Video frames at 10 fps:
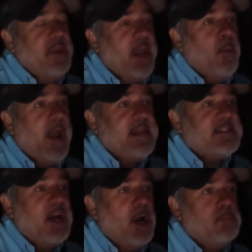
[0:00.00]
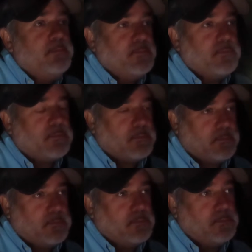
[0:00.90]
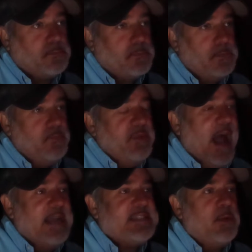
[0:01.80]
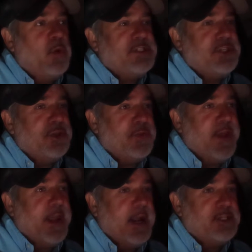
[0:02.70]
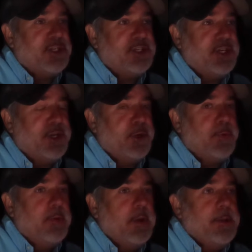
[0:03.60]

anyway, so I said, what do you think I should do?